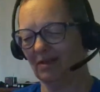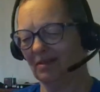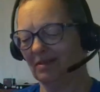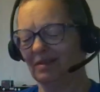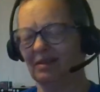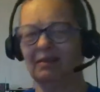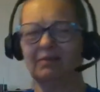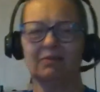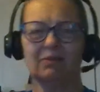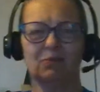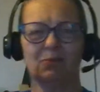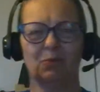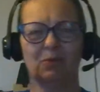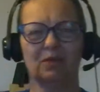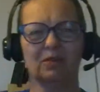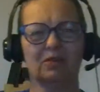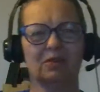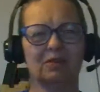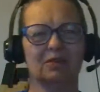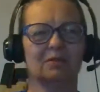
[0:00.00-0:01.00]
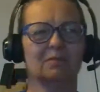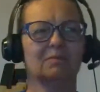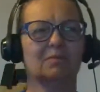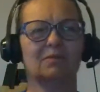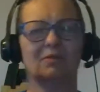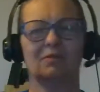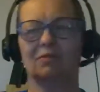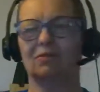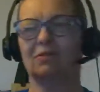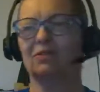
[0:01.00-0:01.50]
to give us wisdom,
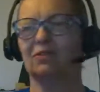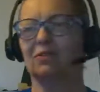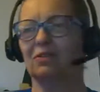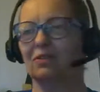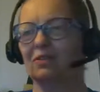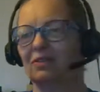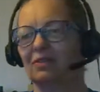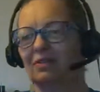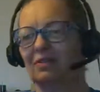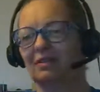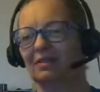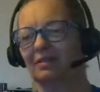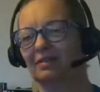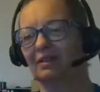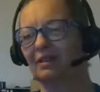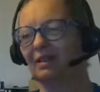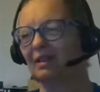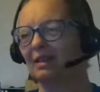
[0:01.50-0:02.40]
trust us to